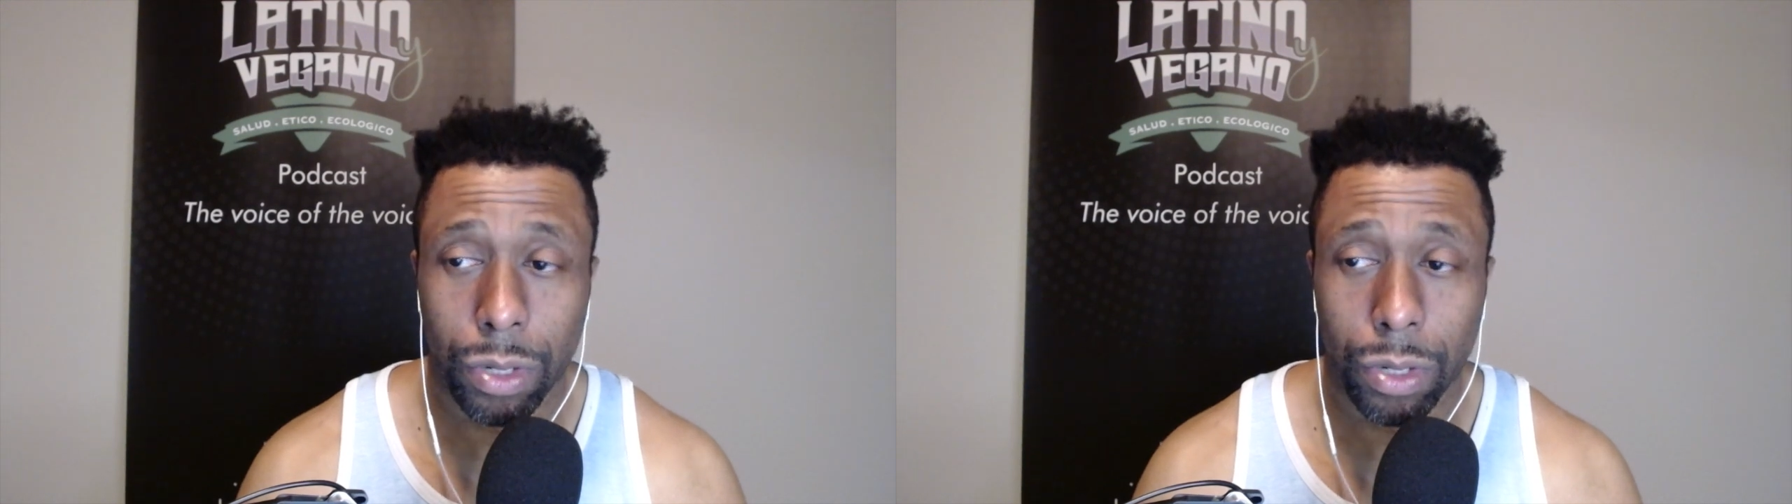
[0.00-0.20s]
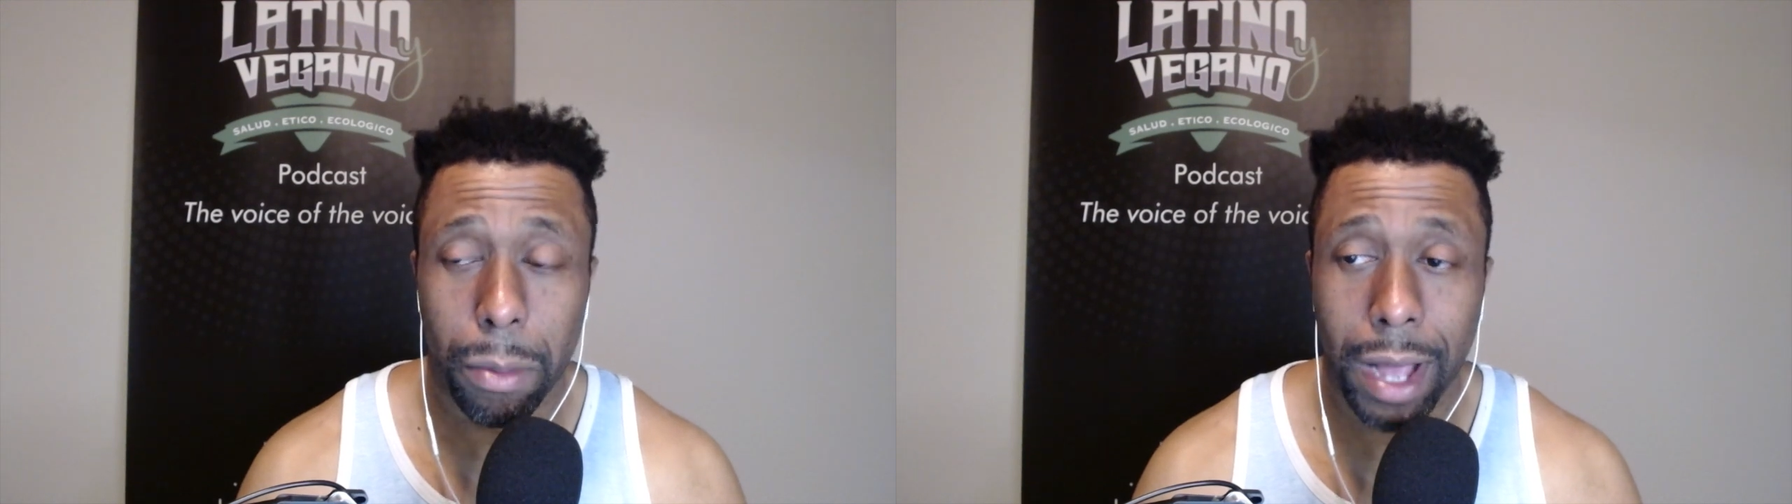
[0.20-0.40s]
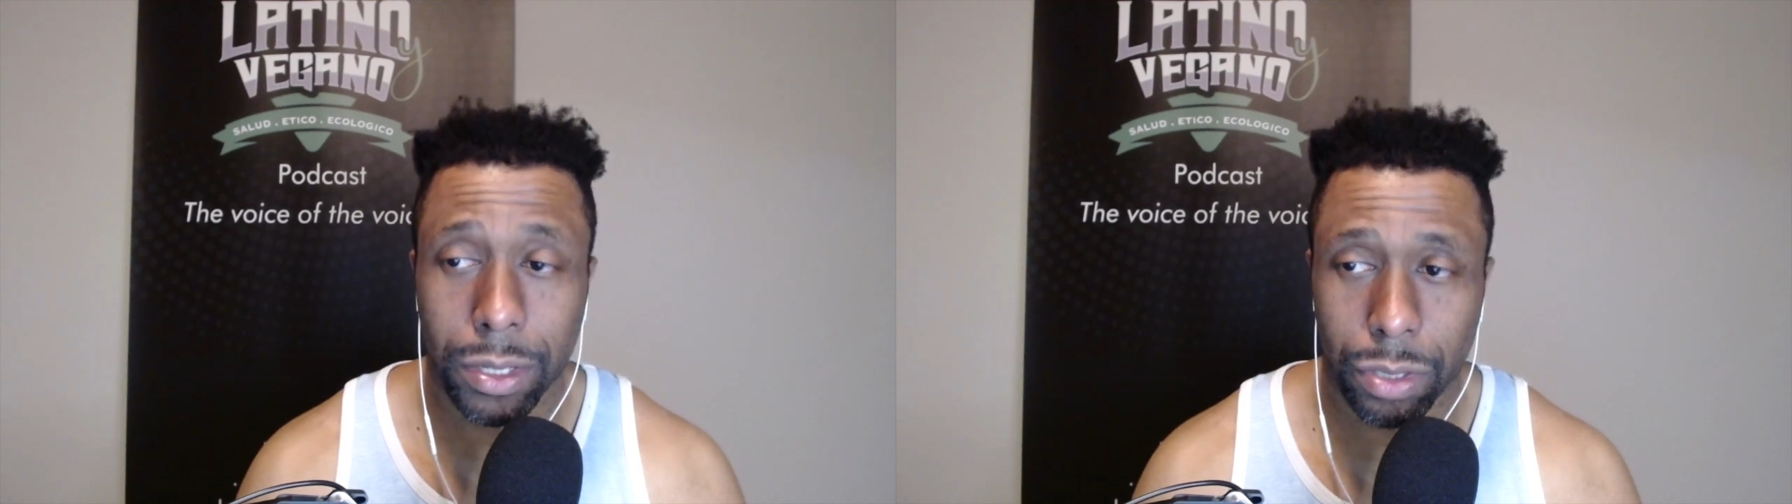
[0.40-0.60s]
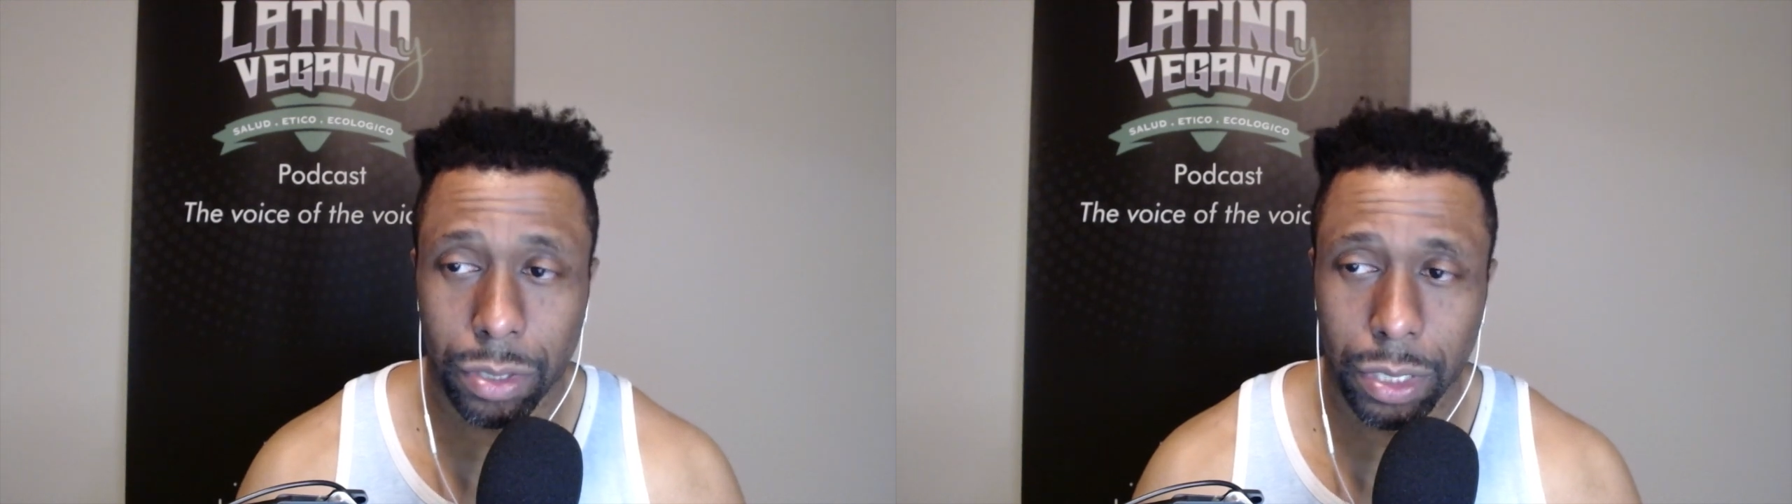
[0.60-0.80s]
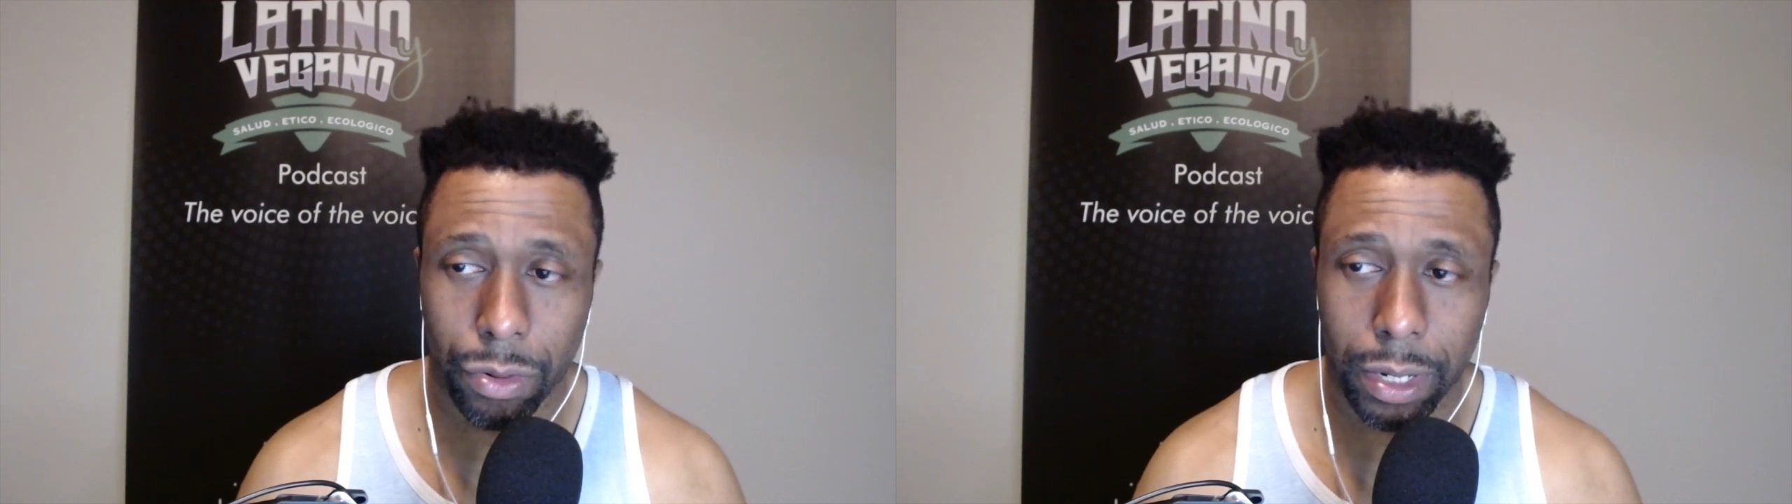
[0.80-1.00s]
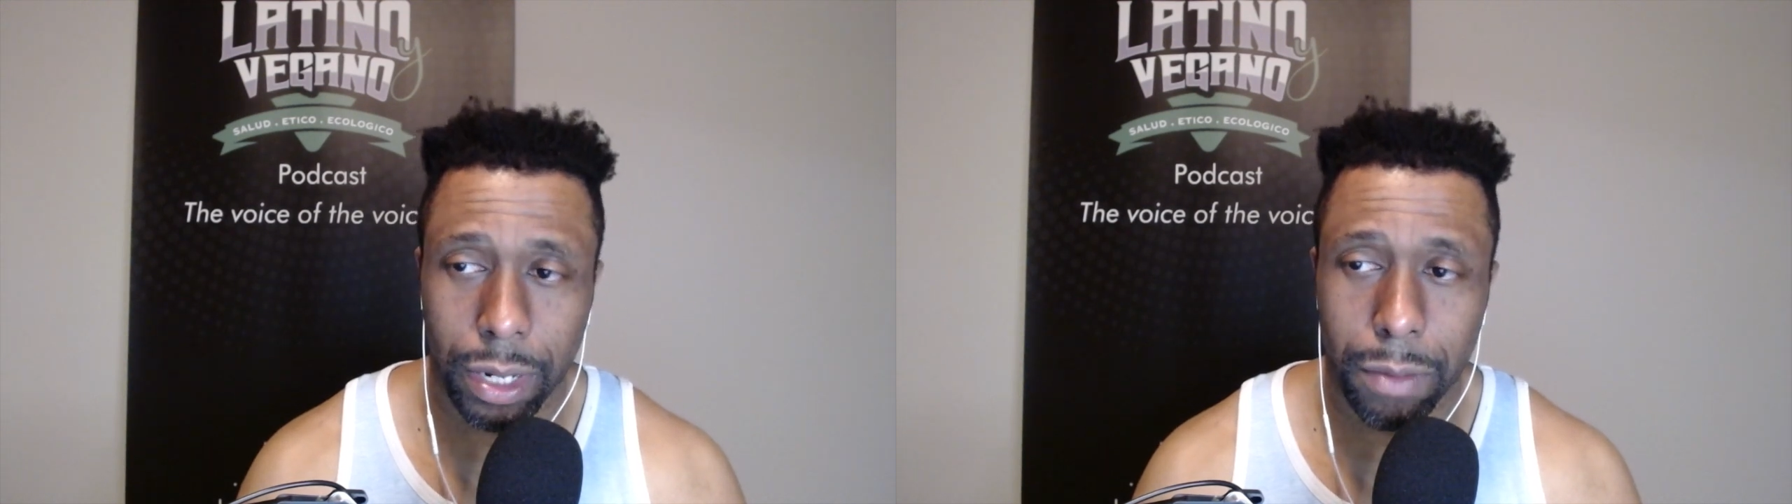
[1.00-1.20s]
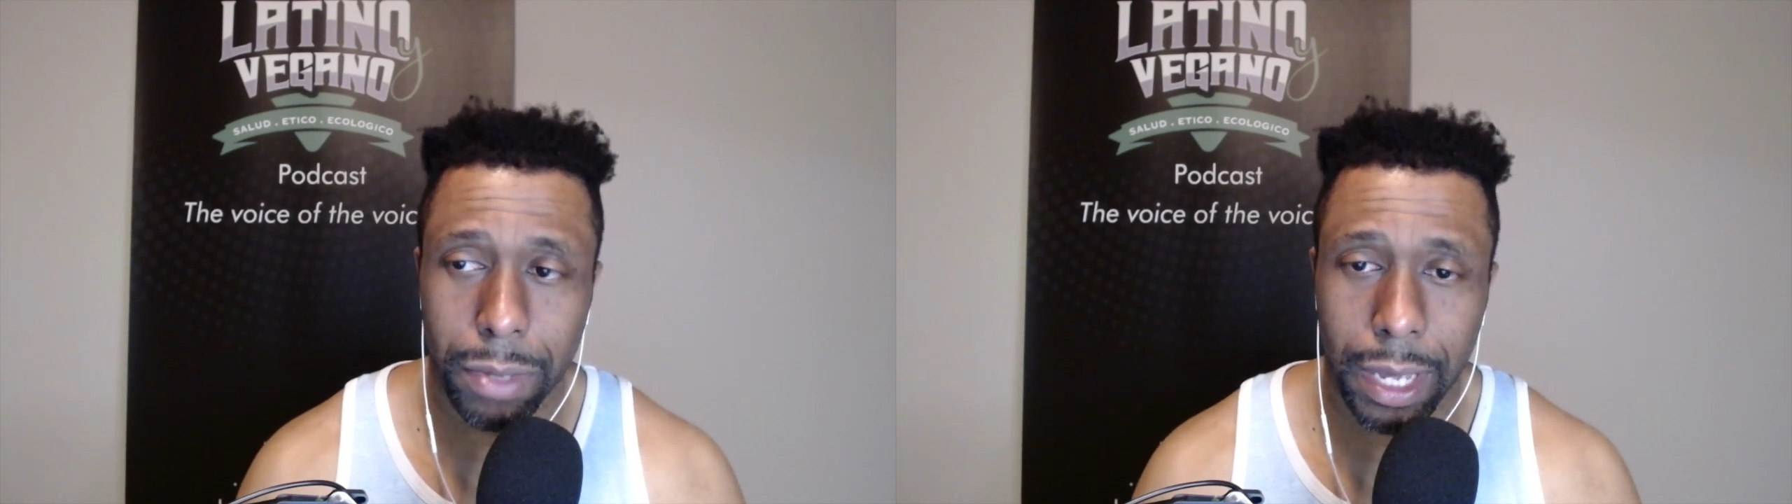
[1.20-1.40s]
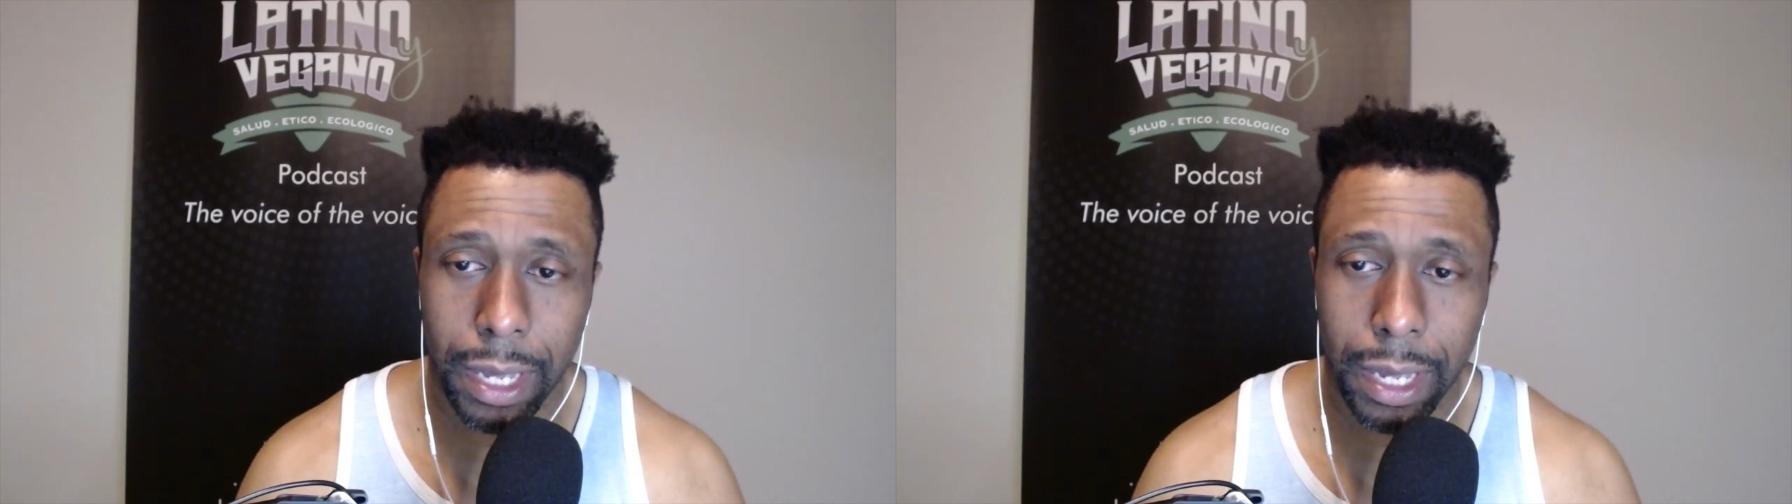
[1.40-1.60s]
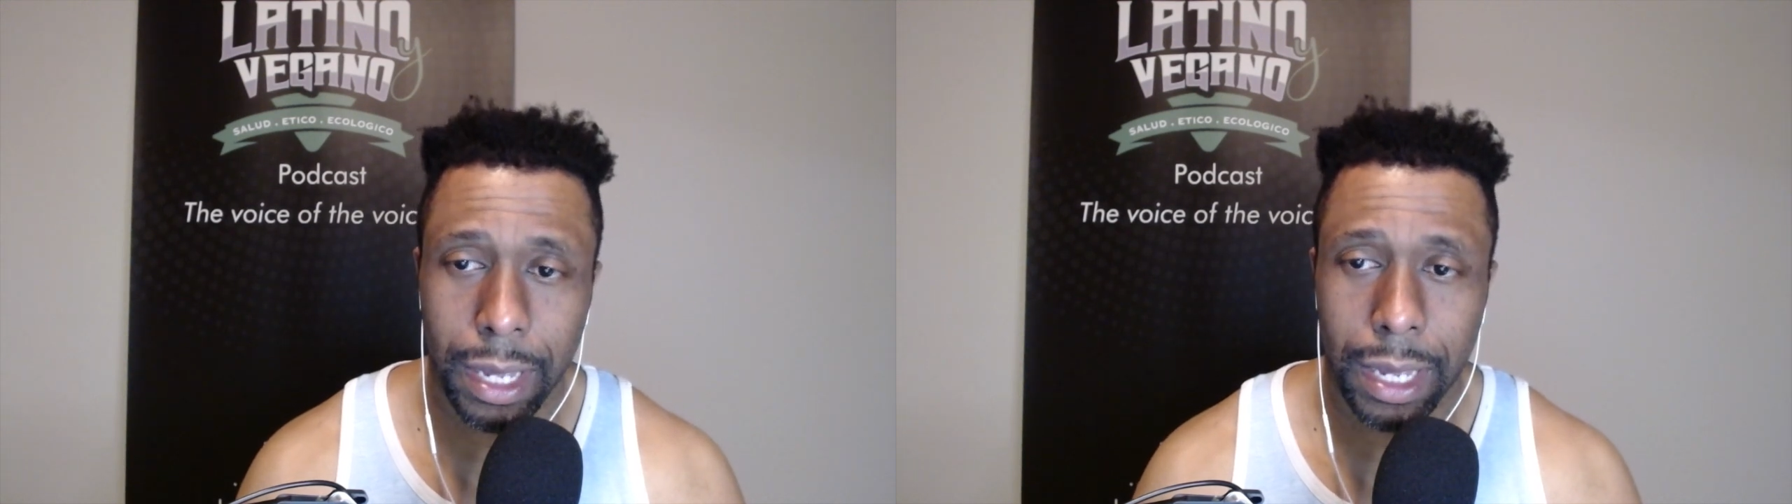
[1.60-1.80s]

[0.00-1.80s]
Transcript: took a master's degree, an M B A,